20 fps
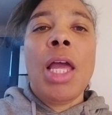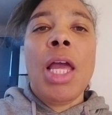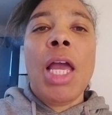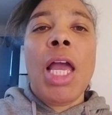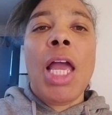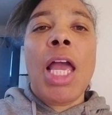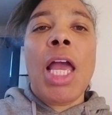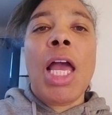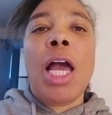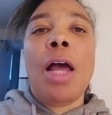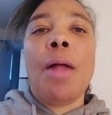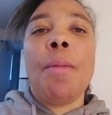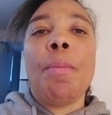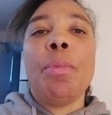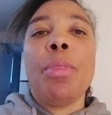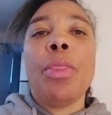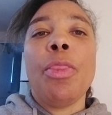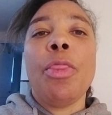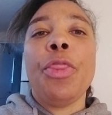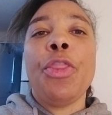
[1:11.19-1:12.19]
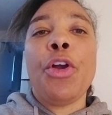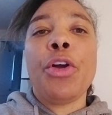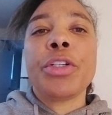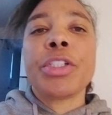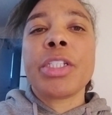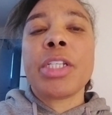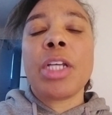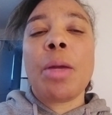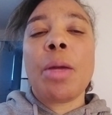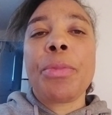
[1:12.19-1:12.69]
And there's
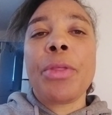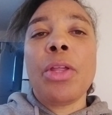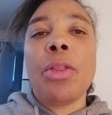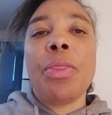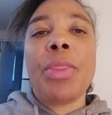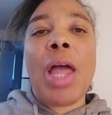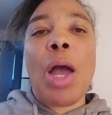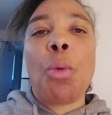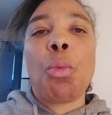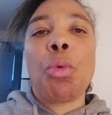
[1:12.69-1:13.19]
something that